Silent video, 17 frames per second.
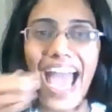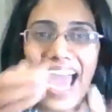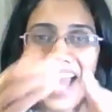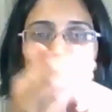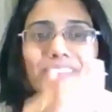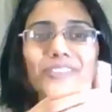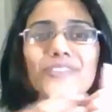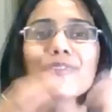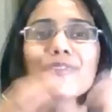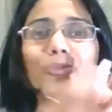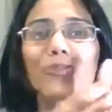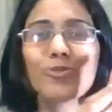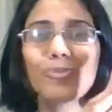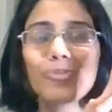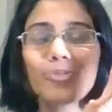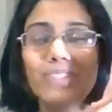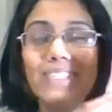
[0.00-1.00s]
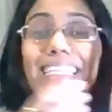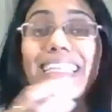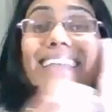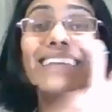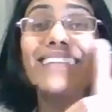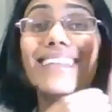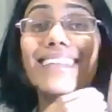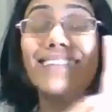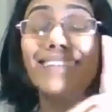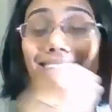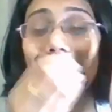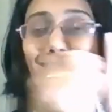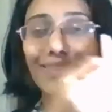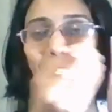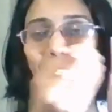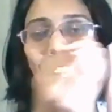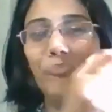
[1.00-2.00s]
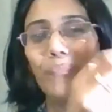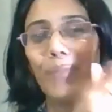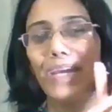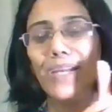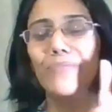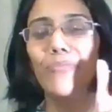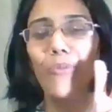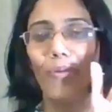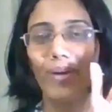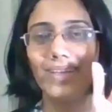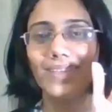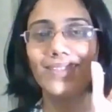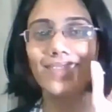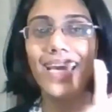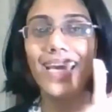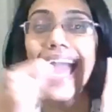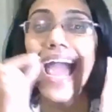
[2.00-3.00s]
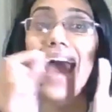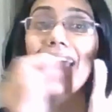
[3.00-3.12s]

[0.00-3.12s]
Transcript: and show you the real pain points